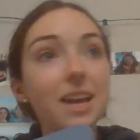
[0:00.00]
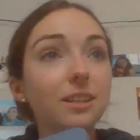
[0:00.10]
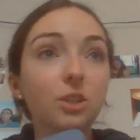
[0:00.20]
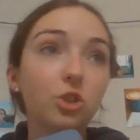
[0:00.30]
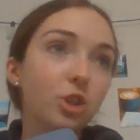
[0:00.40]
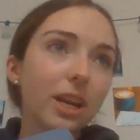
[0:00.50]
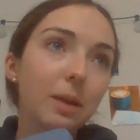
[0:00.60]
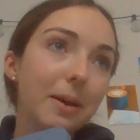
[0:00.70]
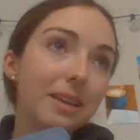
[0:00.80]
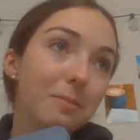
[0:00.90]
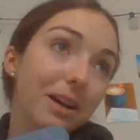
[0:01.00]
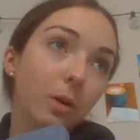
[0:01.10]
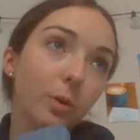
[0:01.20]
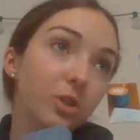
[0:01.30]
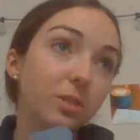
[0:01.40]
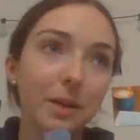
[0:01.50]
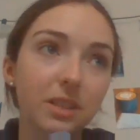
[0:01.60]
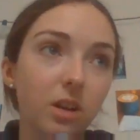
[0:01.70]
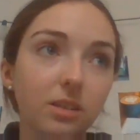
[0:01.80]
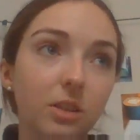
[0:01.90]
and checking my email, which is
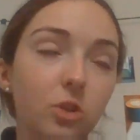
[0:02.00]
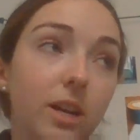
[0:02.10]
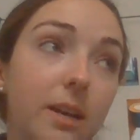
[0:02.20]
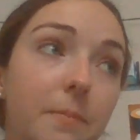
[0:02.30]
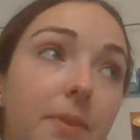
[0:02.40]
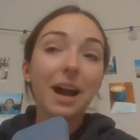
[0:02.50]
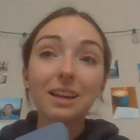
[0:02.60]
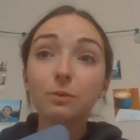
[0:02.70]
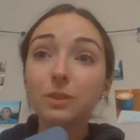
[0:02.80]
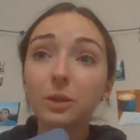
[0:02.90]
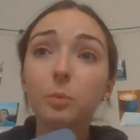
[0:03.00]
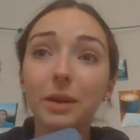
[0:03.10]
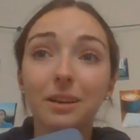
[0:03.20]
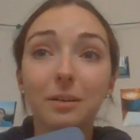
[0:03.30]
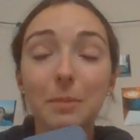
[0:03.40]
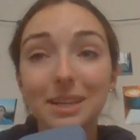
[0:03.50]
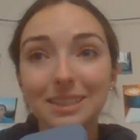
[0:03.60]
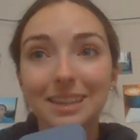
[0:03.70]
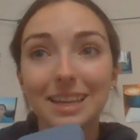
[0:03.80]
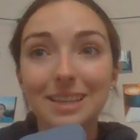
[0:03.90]
my toxic trait, um, I feel better
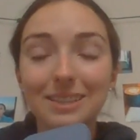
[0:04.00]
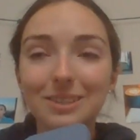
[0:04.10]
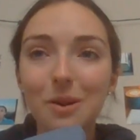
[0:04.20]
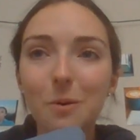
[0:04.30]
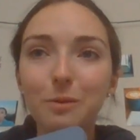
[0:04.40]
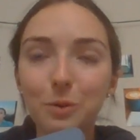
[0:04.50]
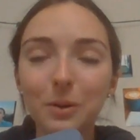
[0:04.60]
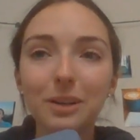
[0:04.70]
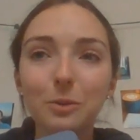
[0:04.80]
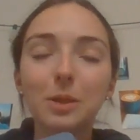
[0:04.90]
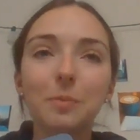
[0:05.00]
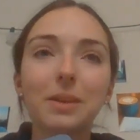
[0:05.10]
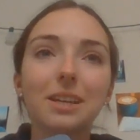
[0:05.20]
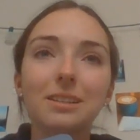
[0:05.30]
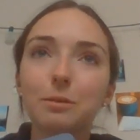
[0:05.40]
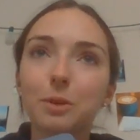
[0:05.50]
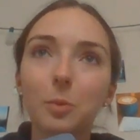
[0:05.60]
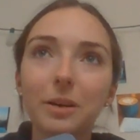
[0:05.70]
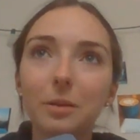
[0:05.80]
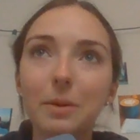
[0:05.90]
mentally. So if you want to do something to
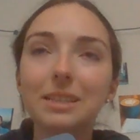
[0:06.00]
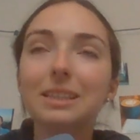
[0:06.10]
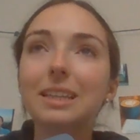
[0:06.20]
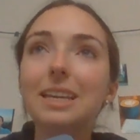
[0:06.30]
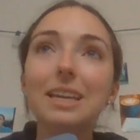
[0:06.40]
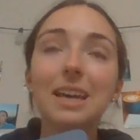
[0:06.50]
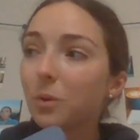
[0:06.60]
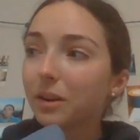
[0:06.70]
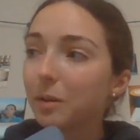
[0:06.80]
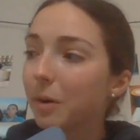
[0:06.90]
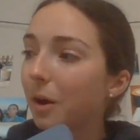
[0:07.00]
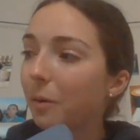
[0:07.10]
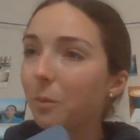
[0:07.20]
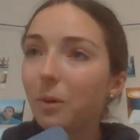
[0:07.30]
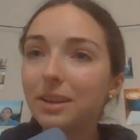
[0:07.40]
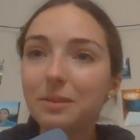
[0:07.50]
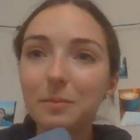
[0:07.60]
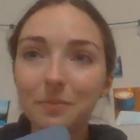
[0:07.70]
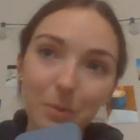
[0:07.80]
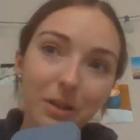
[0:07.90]
feel better mentally, don't worry about
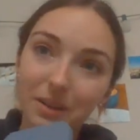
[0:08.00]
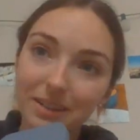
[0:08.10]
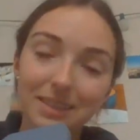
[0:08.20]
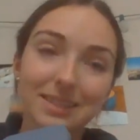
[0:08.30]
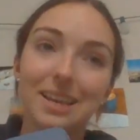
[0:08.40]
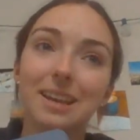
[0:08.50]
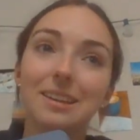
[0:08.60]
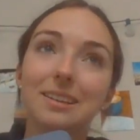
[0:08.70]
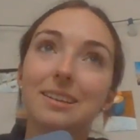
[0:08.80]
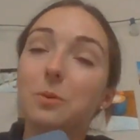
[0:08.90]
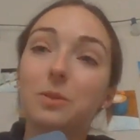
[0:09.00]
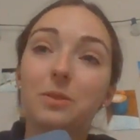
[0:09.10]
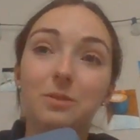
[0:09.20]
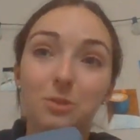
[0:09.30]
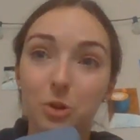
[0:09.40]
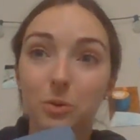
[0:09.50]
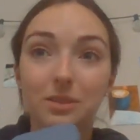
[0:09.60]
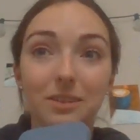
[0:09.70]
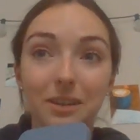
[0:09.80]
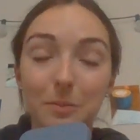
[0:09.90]
what people are going to say or the
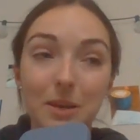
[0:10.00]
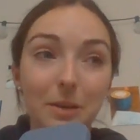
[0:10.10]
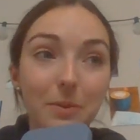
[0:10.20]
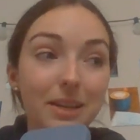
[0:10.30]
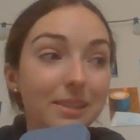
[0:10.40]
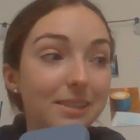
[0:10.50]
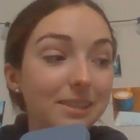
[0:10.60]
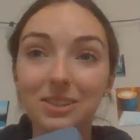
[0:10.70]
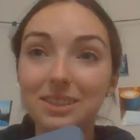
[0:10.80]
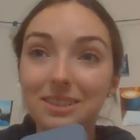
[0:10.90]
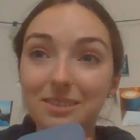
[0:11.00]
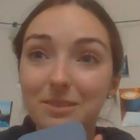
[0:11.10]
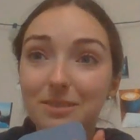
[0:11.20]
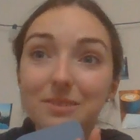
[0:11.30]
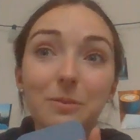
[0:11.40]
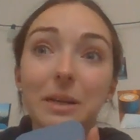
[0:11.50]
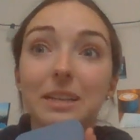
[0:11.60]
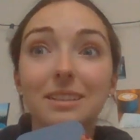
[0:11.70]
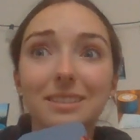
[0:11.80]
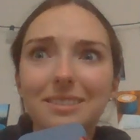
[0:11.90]
jokes they're going to make because just
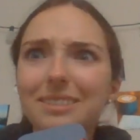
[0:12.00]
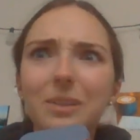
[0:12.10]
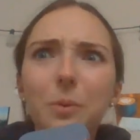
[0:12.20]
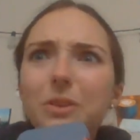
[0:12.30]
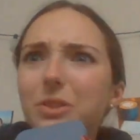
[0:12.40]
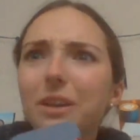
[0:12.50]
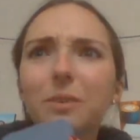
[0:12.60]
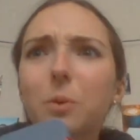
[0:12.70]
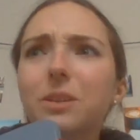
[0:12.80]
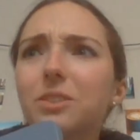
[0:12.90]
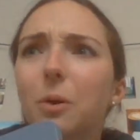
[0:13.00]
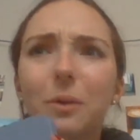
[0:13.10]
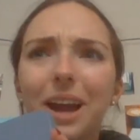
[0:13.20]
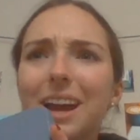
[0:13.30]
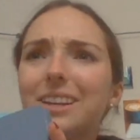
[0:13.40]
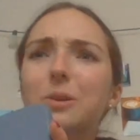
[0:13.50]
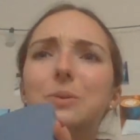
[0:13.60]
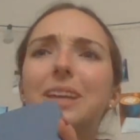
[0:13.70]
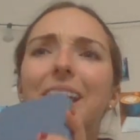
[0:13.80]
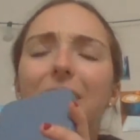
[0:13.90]
read or, do- or don't. I
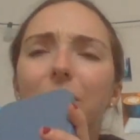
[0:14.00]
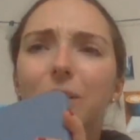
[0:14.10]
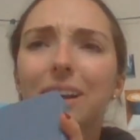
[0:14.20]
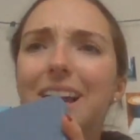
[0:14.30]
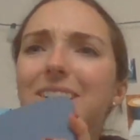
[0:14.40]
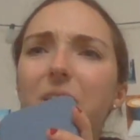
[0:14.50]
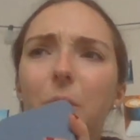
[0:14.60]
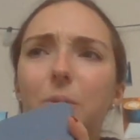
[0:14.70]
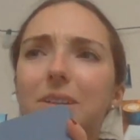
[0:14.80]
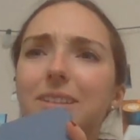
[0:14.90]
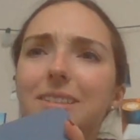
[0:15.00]
don't care. I don't.